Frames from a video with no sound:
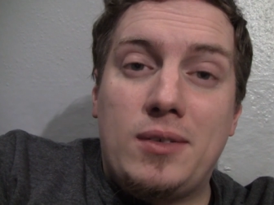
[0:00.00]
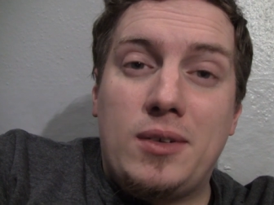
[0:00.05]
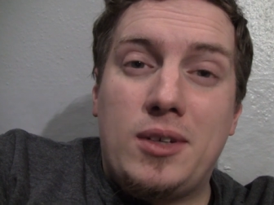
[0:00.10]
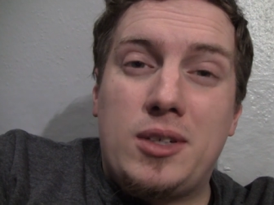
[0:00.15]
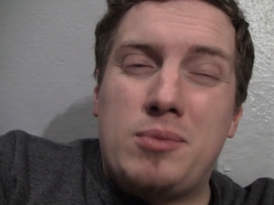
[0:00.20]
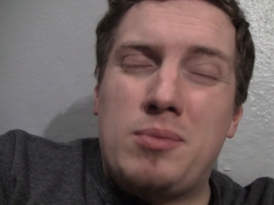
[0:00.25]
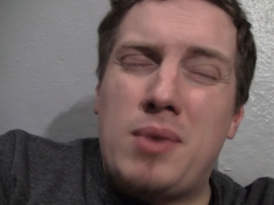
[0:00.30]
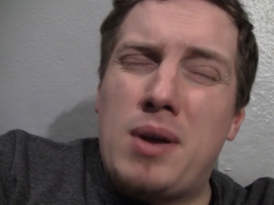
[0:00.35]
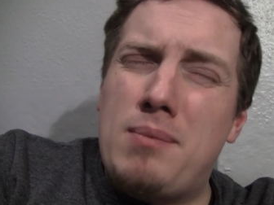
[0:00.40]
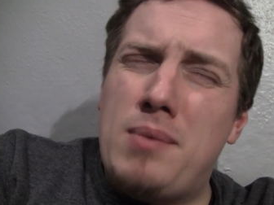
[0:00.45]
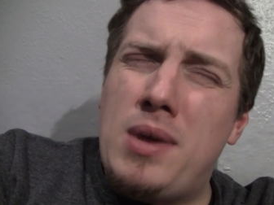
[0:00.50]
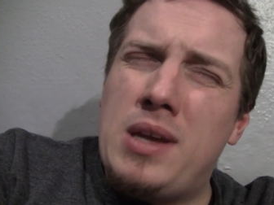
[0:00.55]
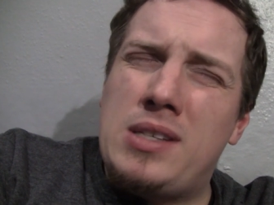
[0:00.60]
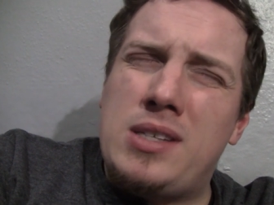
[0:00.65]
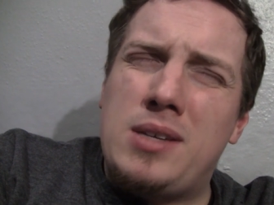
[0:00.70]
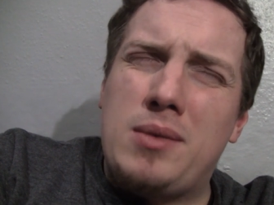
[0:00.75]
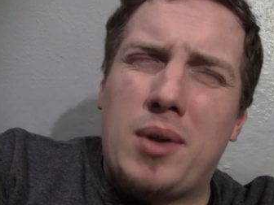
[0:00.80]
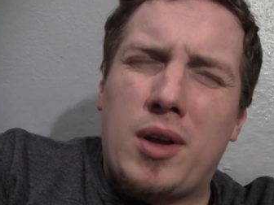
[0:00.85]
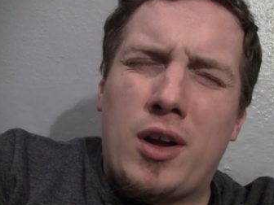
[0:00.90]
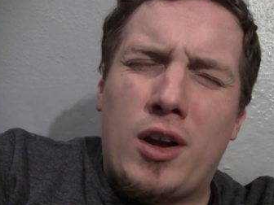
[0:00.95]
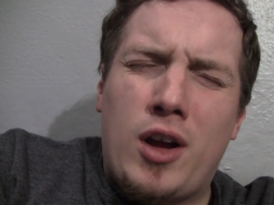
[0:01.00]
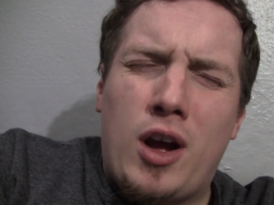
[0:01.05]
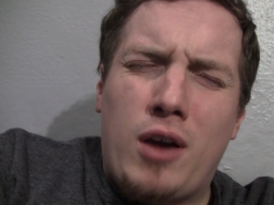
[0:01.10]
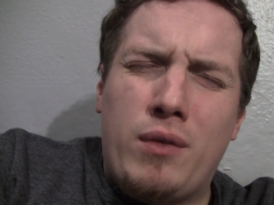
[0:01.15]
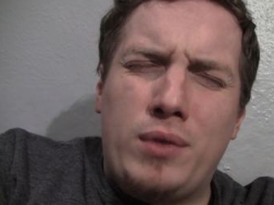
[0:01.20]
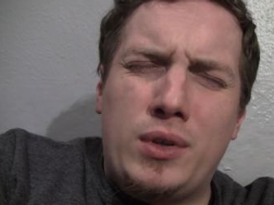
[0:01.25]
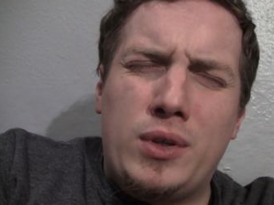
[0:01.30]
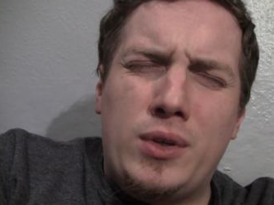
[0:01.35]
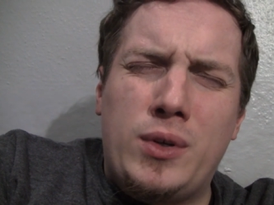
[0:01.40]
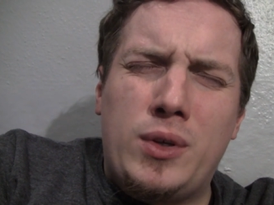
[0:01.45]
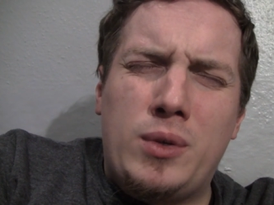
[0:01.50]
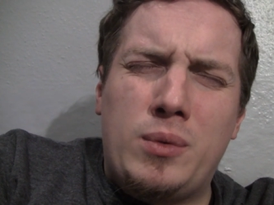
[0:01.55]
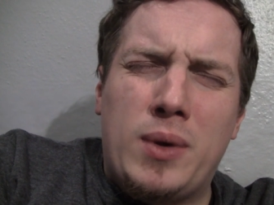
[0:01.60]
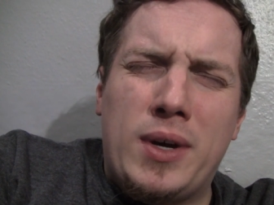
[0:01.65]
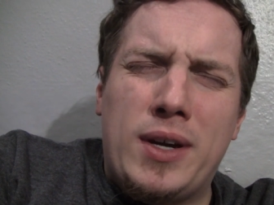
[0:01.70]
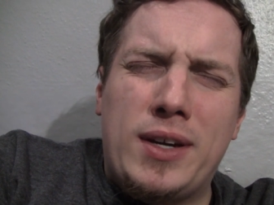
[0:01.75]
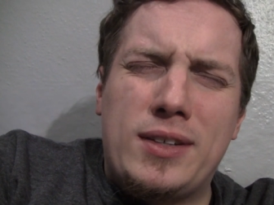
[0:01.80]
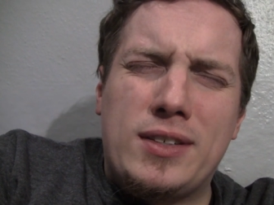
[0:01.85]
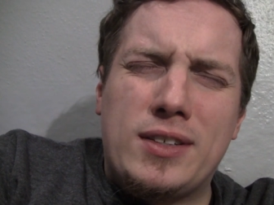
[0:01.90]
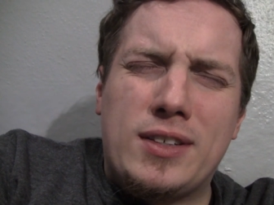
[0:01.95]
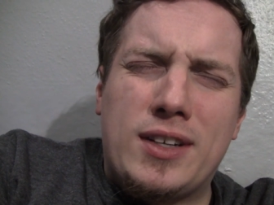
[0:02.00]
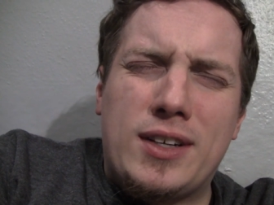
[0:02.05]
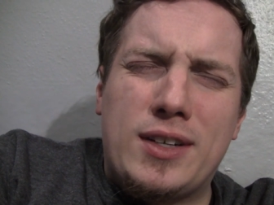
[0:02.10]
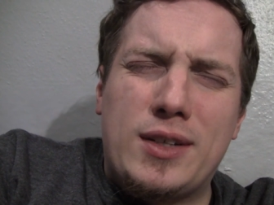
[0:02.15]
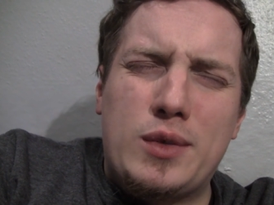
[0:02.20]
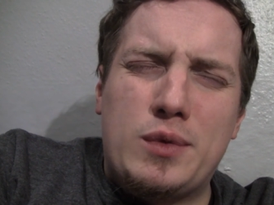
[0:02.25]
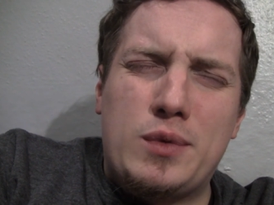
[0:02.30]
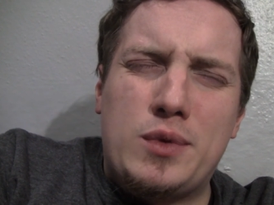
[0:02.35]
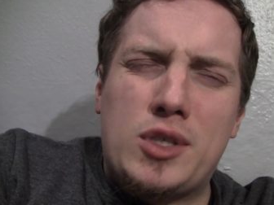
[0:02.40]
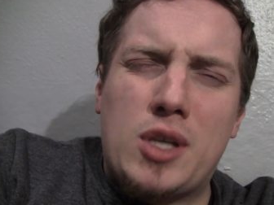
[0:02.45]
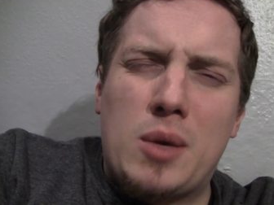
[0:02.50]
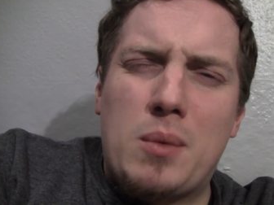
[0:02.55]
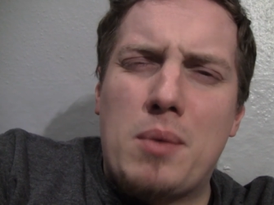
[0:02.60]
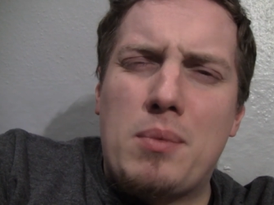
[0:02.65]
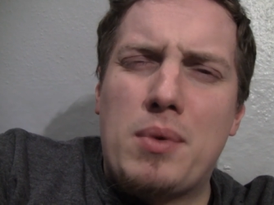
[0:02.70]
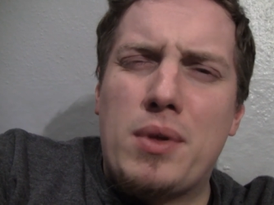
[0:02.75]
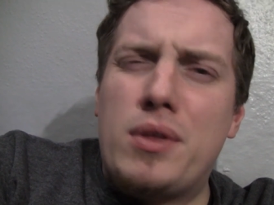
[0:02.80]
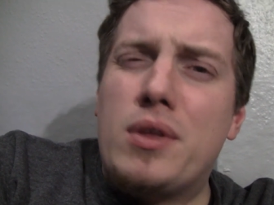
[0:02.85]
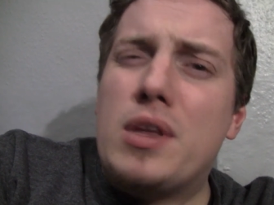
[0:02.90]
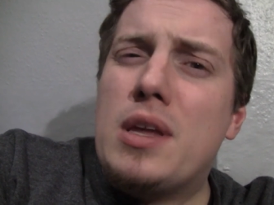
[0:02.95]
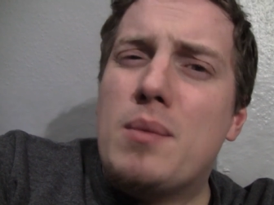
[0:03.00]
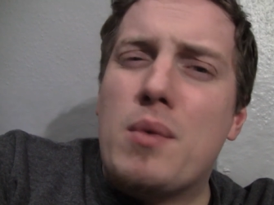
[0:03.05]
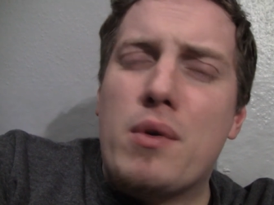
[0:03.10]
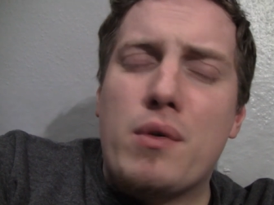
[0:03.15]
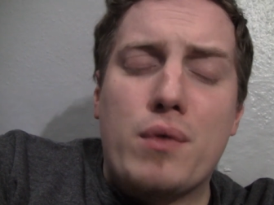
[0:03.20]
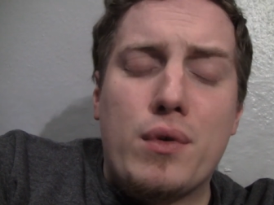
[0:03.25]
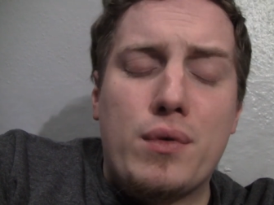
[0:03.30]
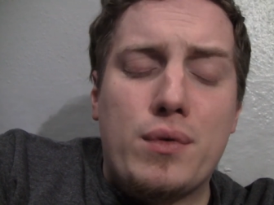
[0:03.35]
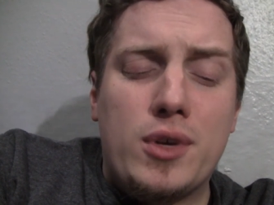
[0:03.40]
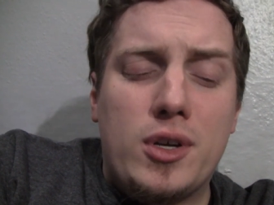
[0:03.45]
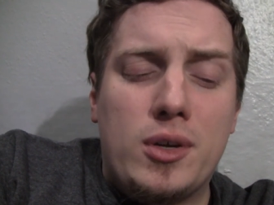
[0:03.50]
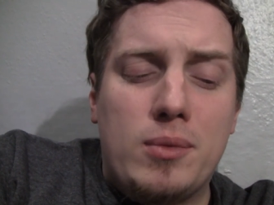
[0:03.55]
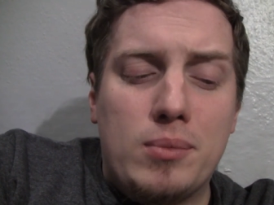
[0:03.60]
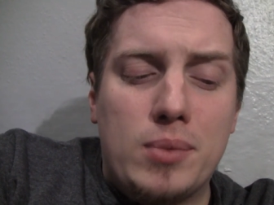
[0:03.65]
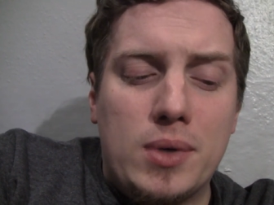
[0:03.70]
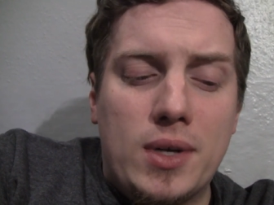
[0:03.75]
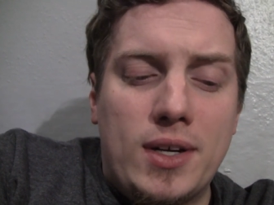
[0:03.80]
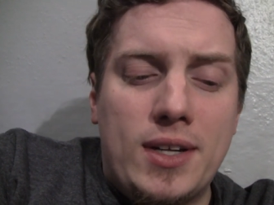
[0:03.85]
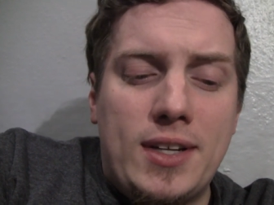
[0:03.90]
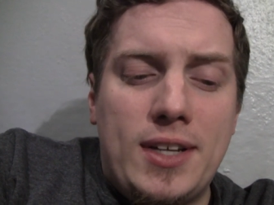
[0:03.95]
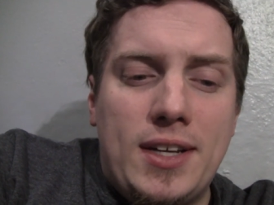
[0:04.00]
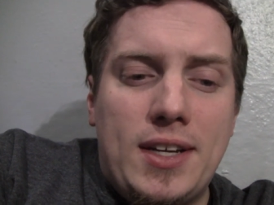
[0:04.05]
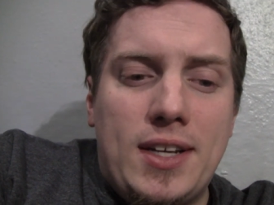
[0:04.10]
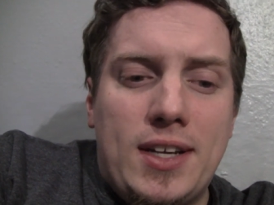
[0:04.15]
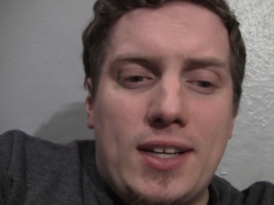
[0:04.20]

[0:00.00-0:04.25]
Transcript: which may, may seem like a convoluted way to kind of sum up a theme of a film, but